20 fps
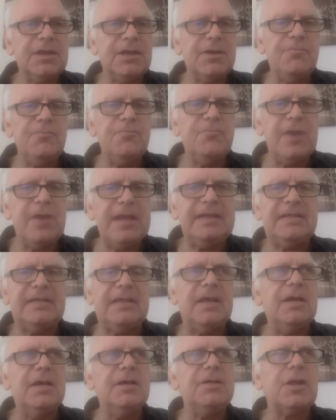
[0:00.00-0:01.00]
to do
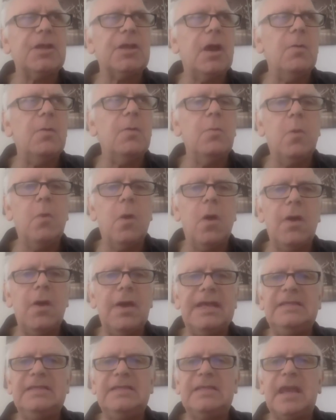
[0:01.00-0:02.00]
research on
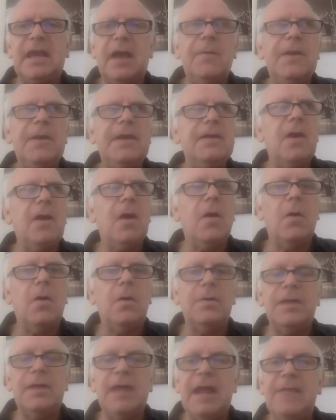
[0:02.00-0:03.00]
what is
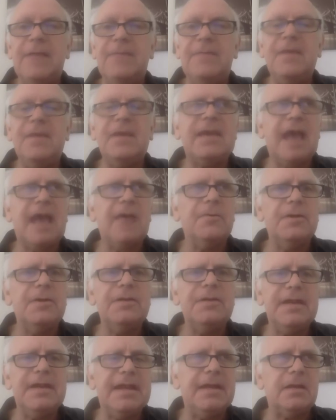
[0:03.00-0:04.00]
going on in the
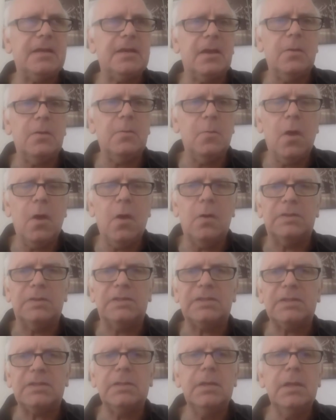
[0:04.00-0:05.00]
current neocon
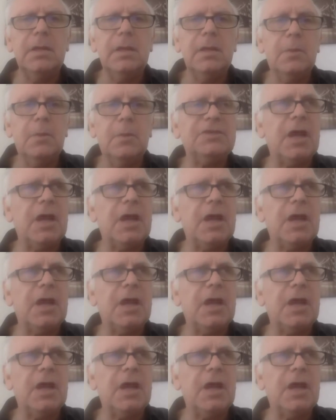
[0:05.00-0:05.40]
wars,